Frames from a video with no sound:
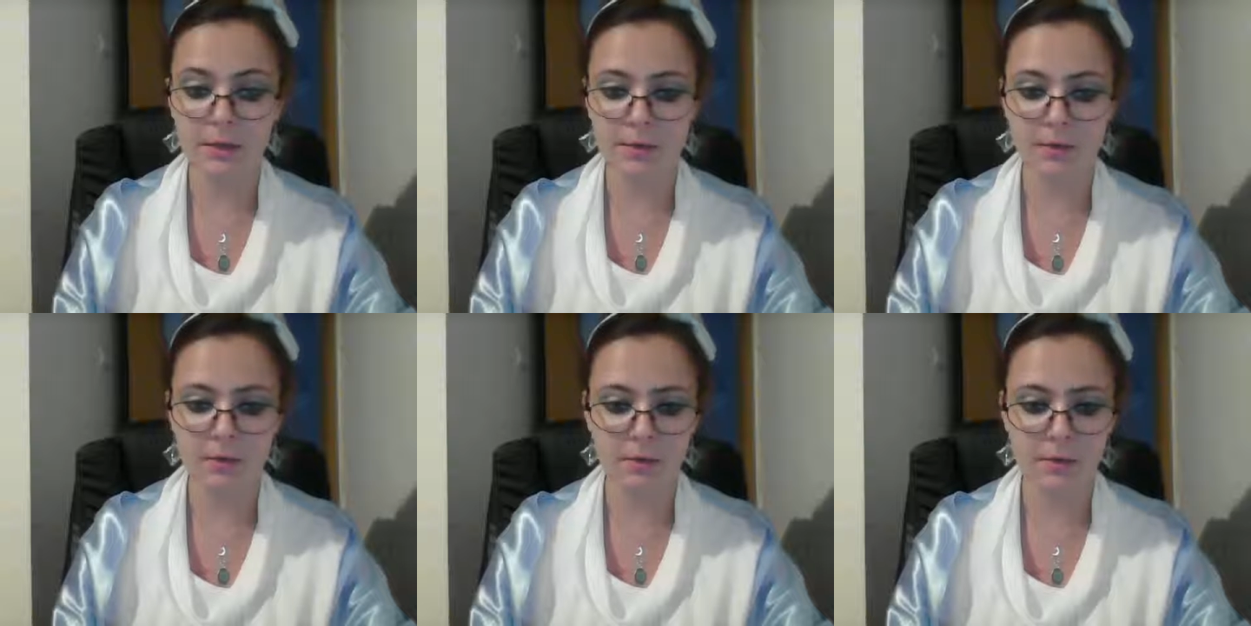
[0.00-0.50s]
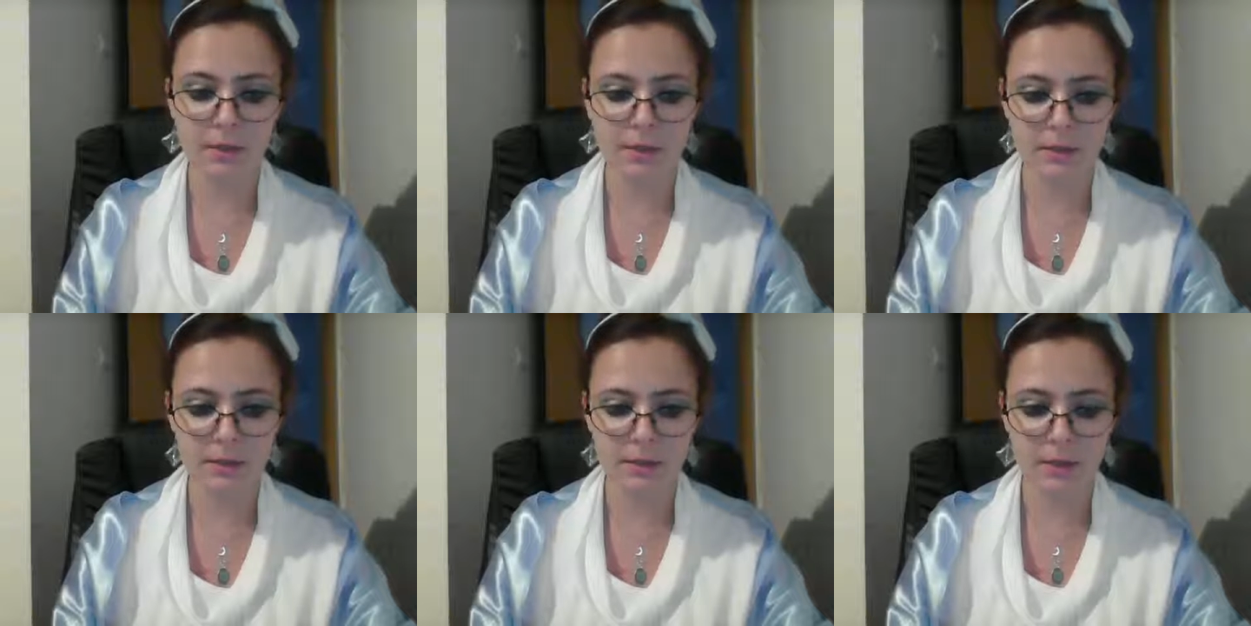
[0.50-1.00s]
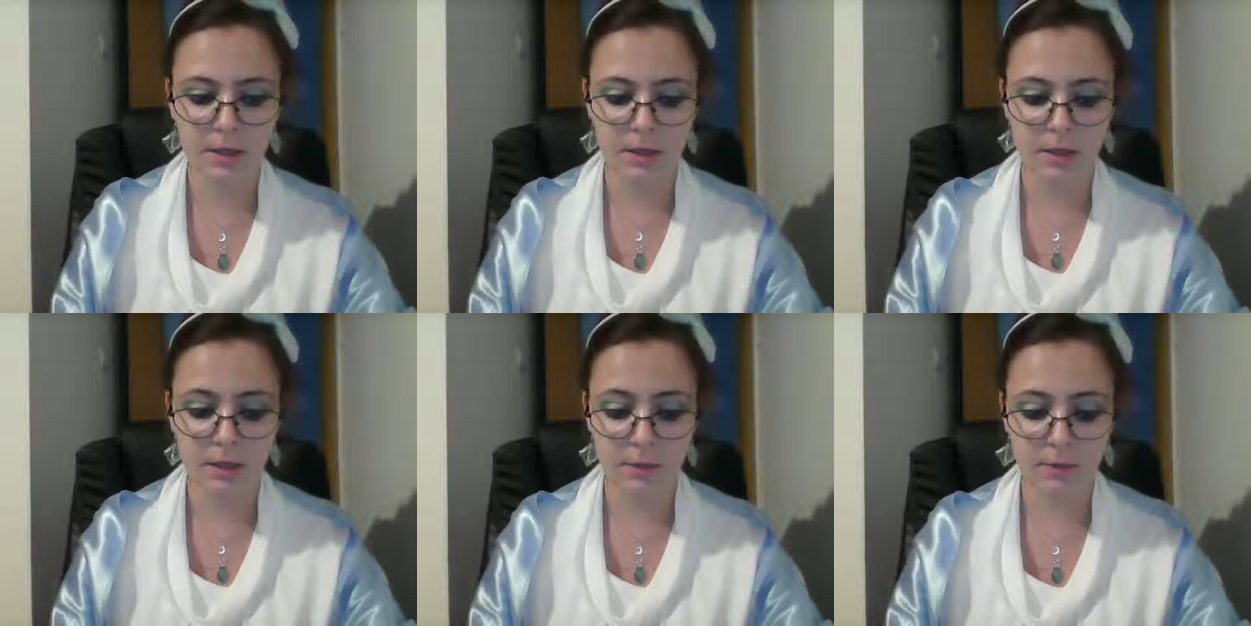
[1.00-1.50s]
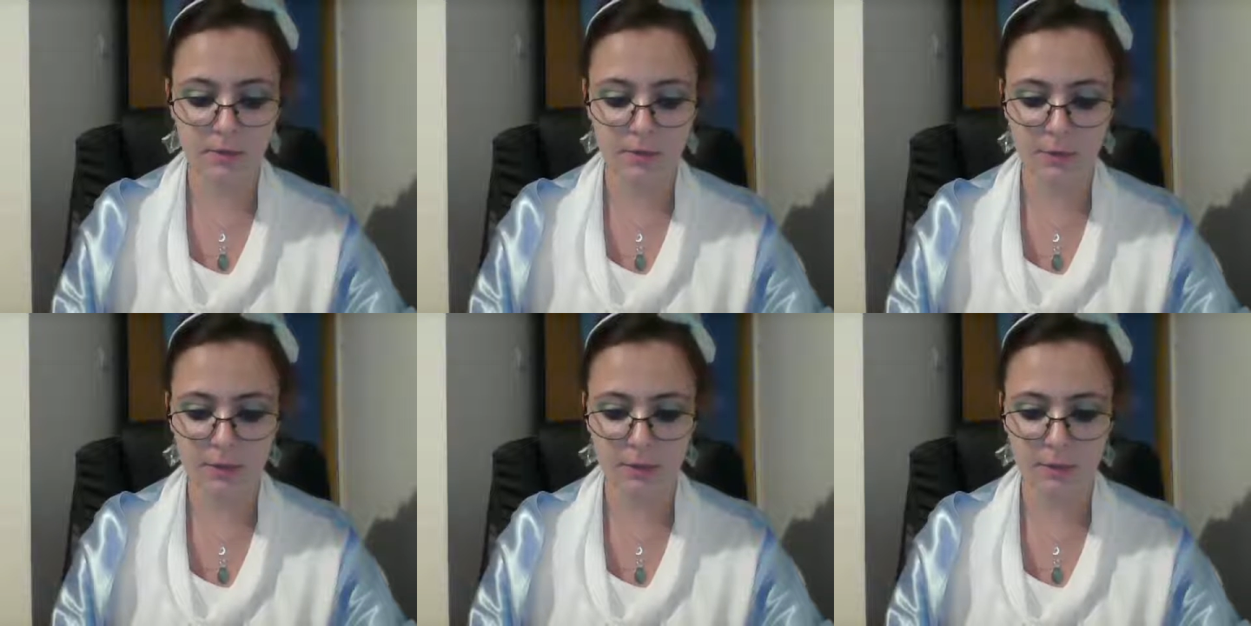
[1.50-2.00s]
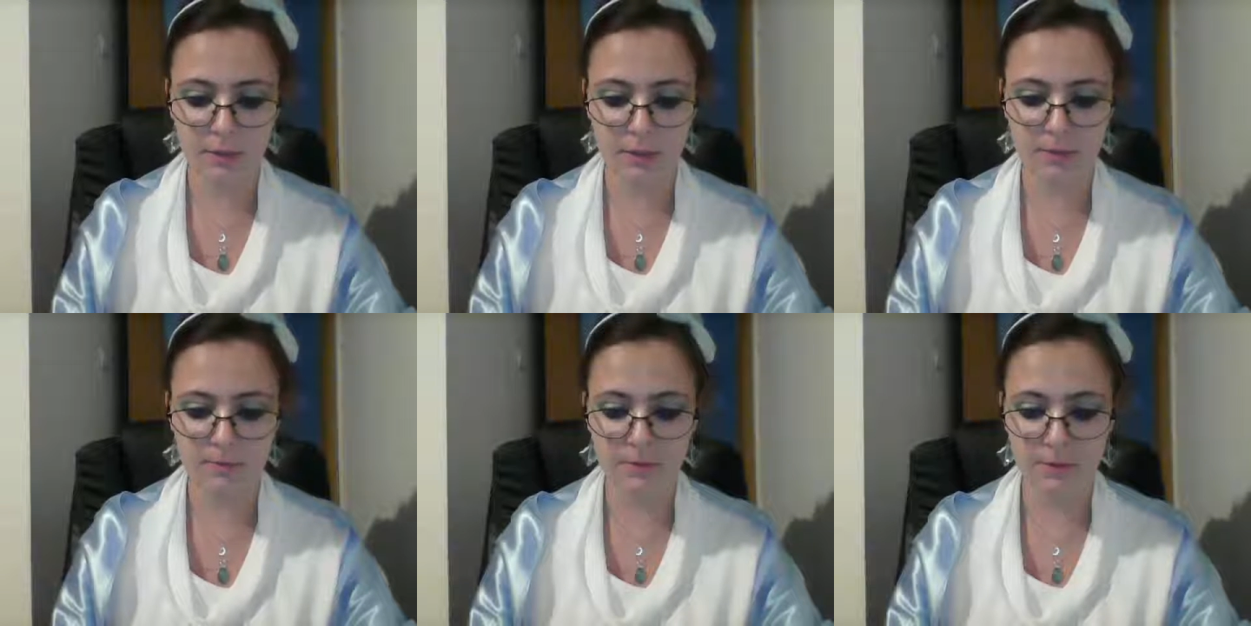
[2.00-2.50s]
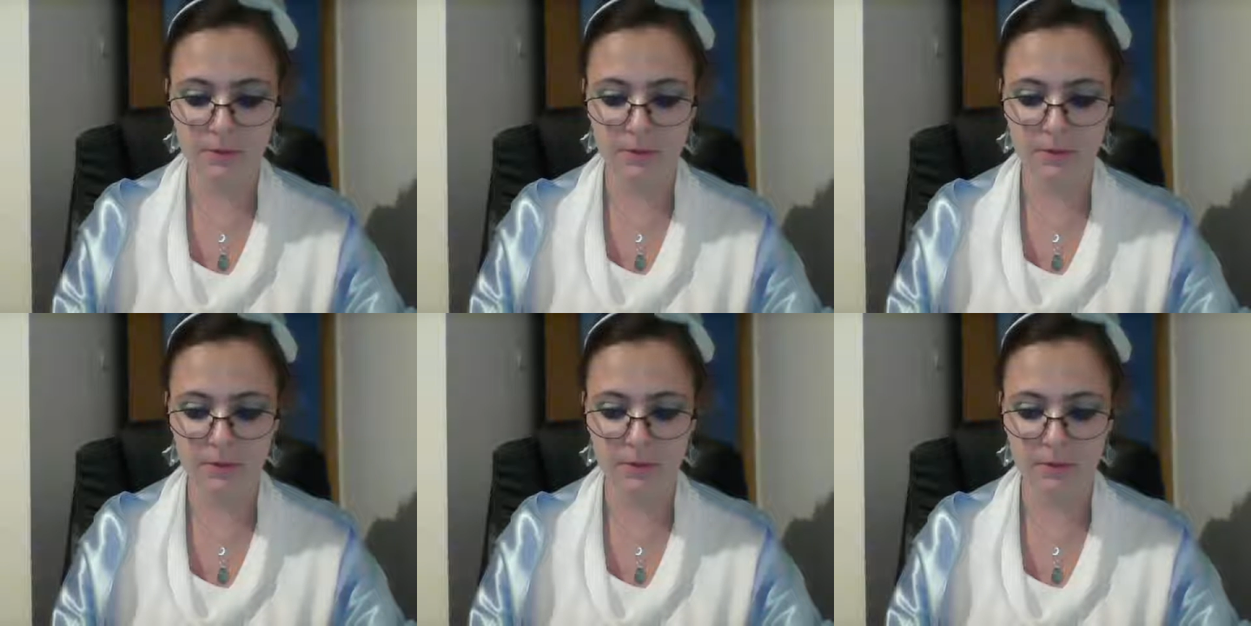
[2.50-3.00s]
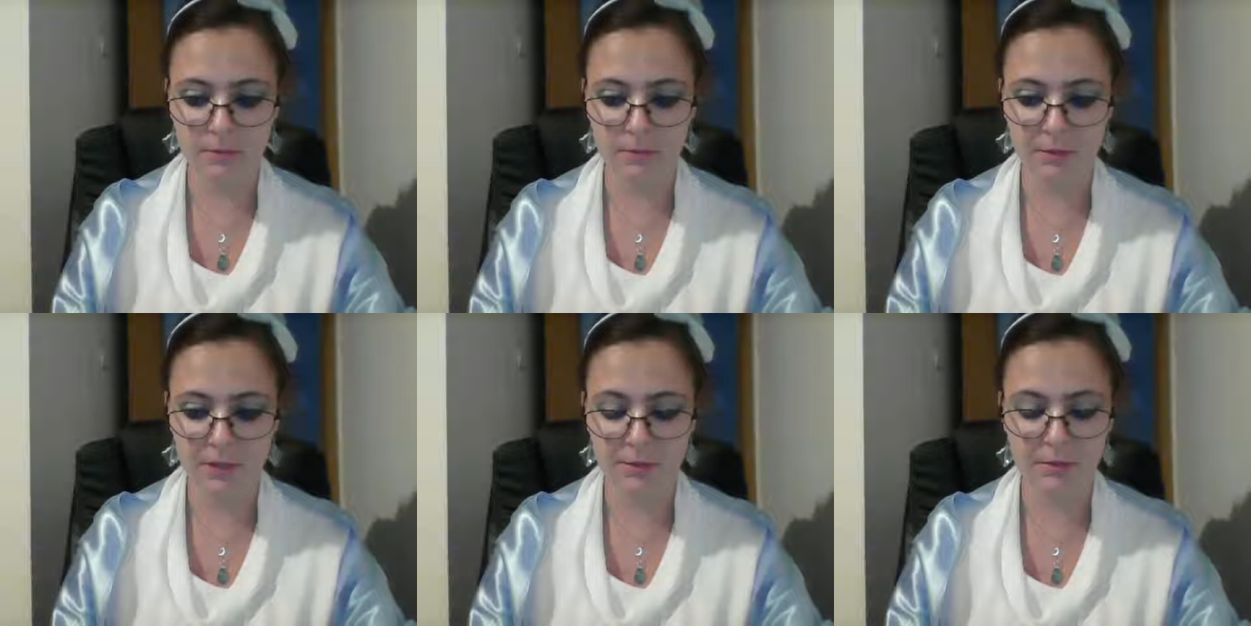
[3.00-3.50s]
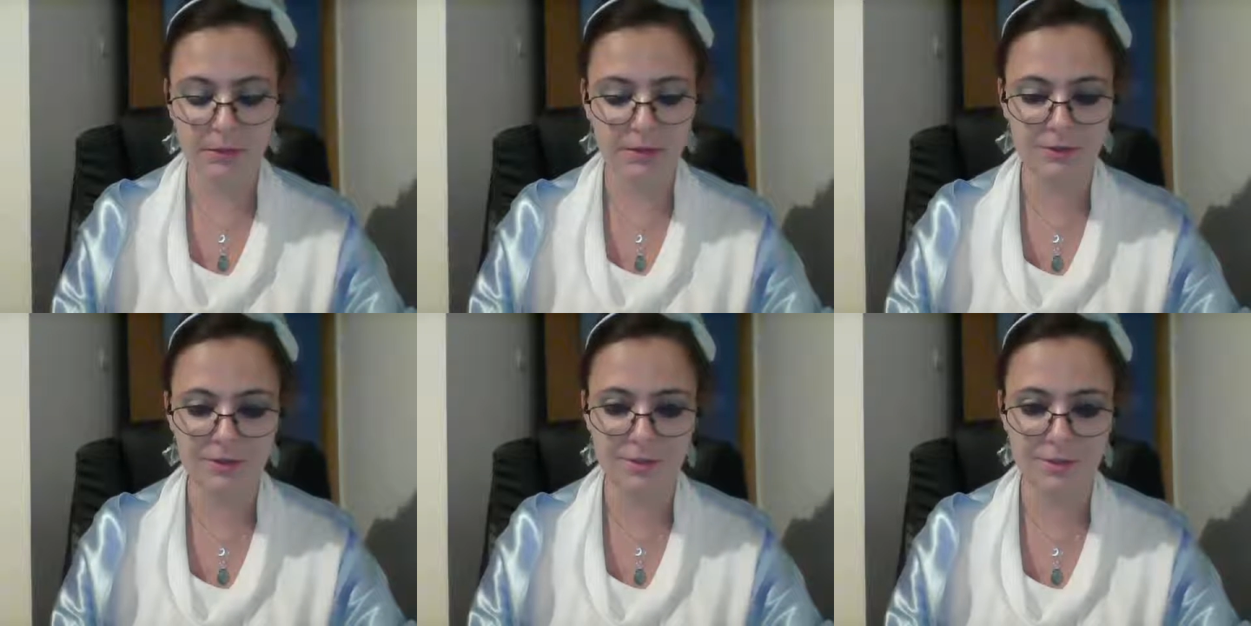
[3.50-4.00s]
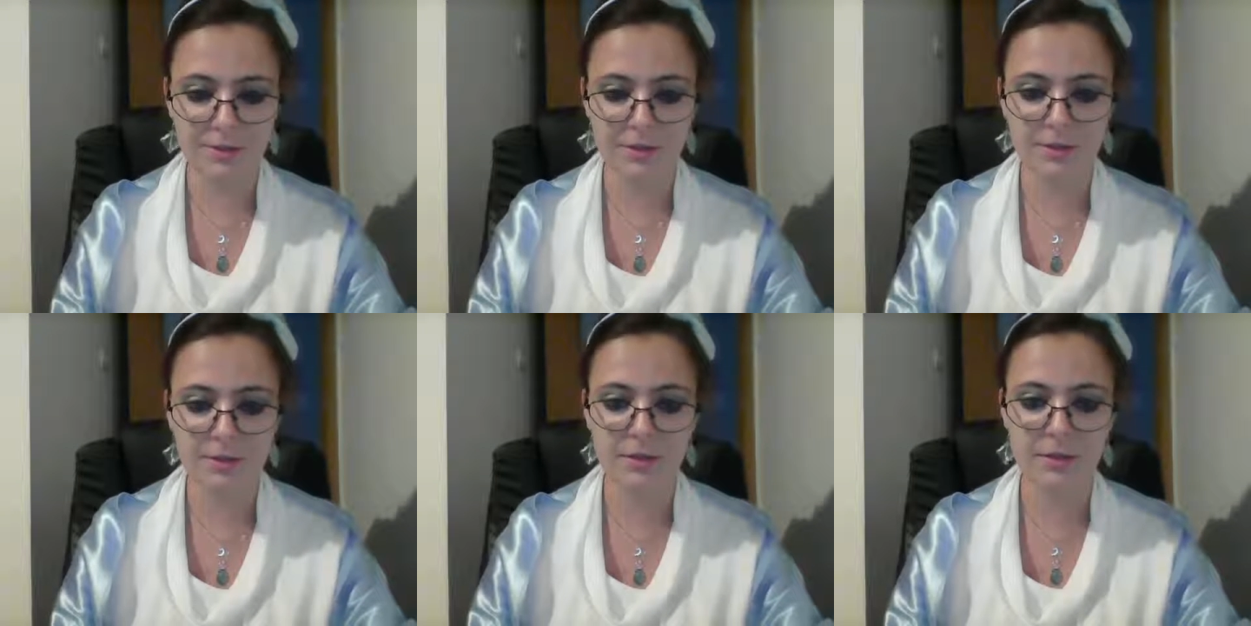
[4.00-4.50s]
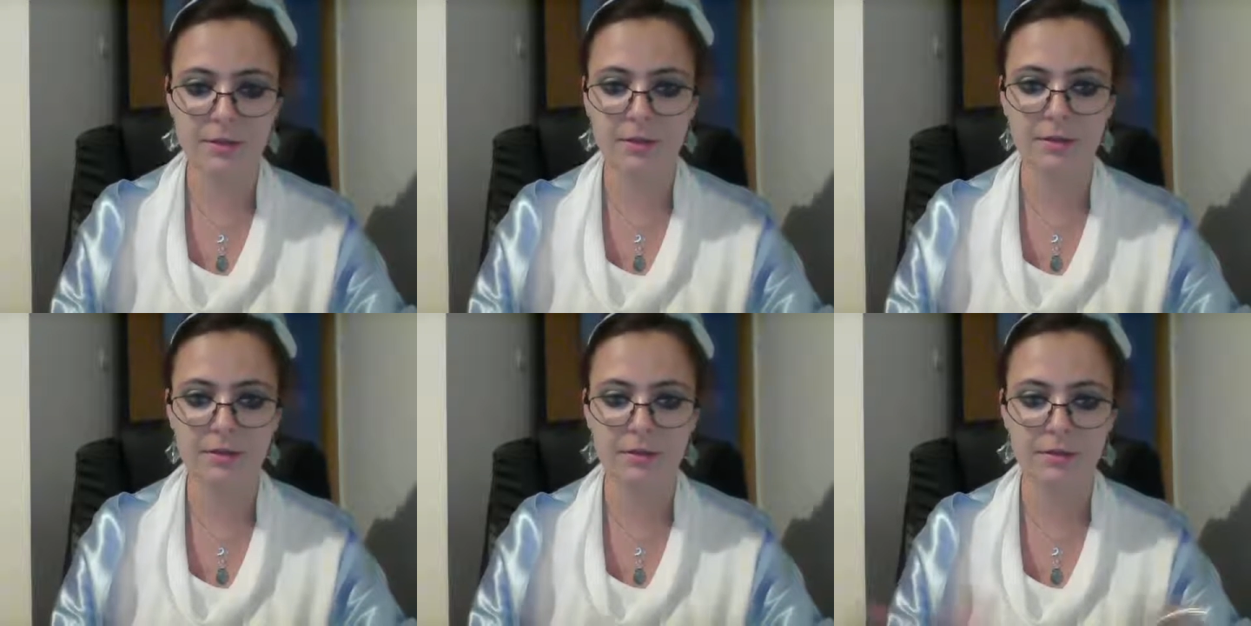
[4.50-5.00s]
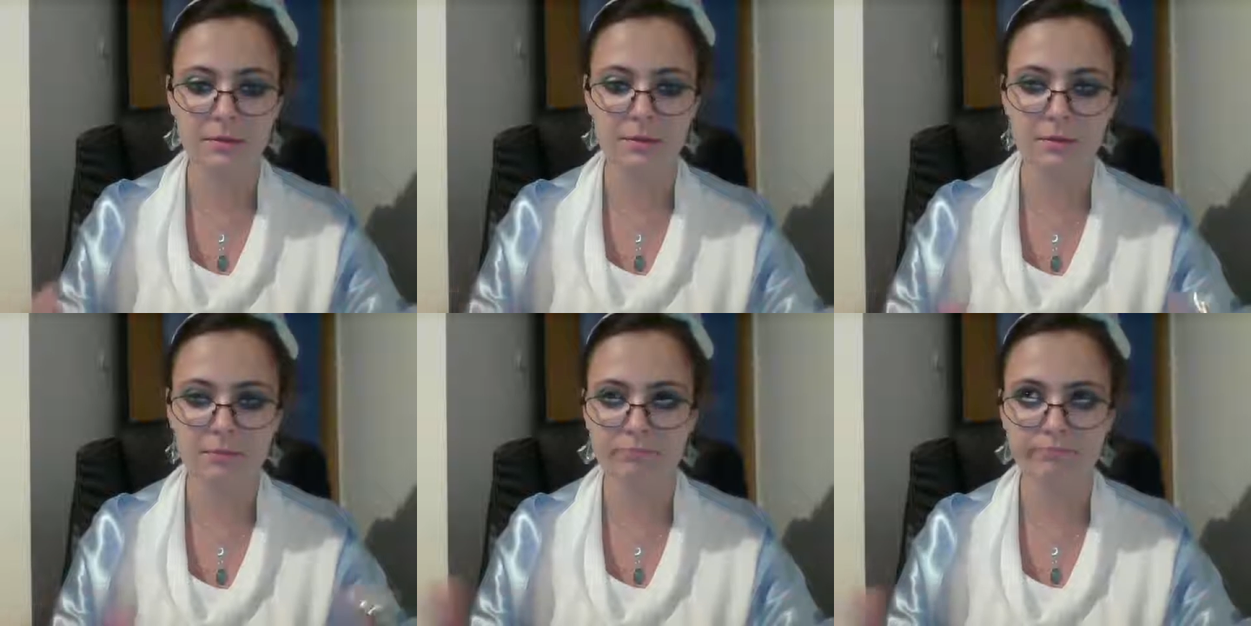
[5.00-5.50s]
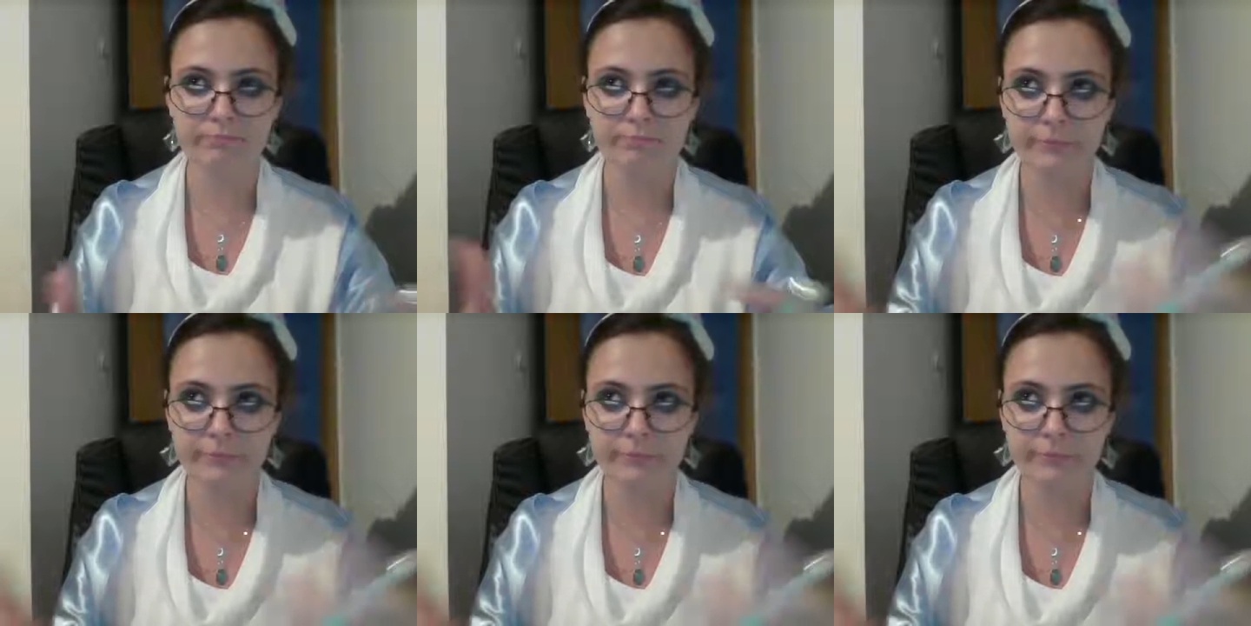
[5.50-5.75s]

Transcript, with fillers: by the authorities. However, we all believe that um, being a religious person and, um,